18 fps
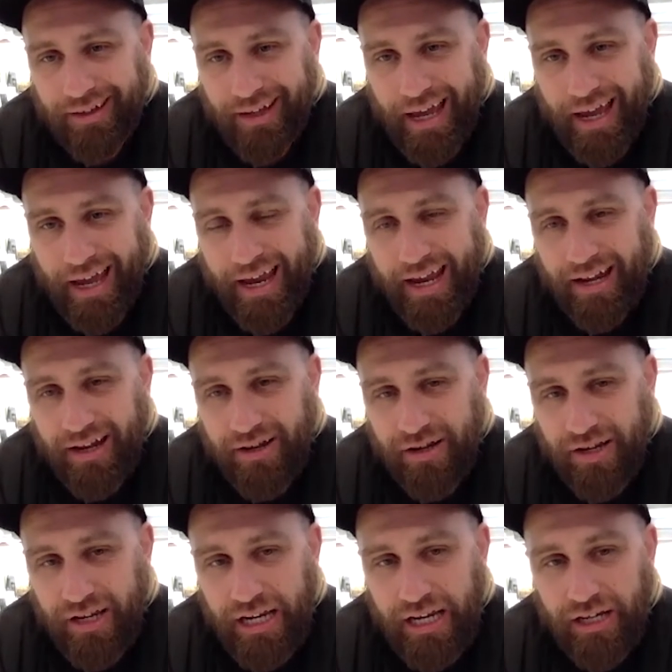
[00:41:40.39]

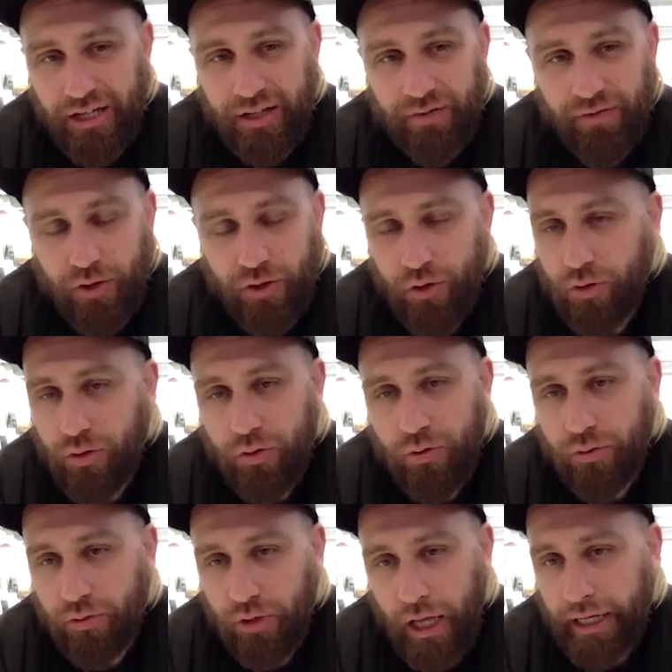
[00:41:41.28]
and
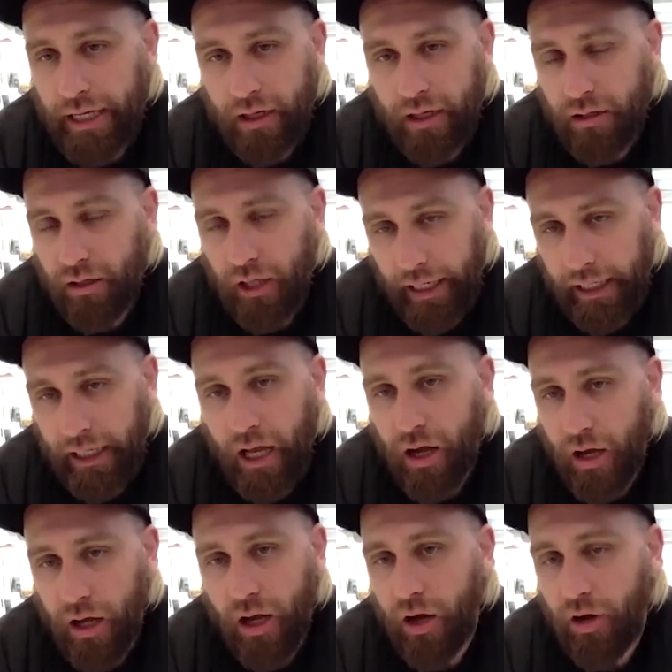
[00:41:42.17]
interview like
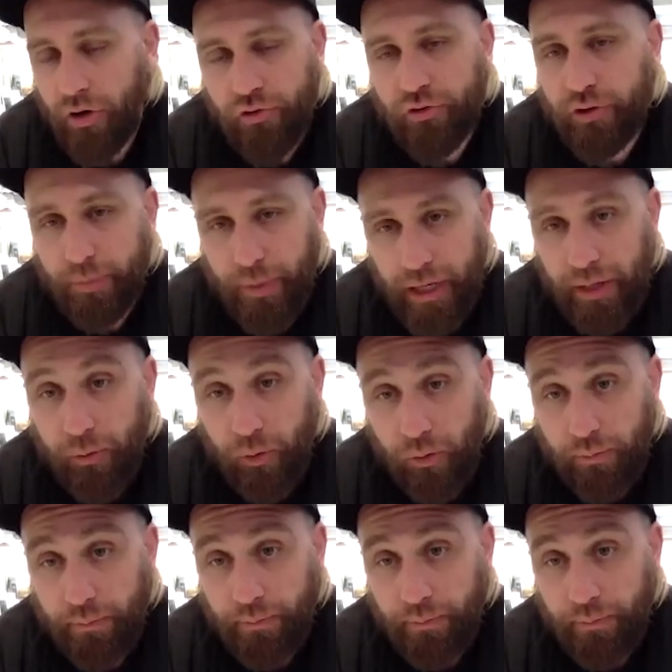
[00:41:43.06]
100 people,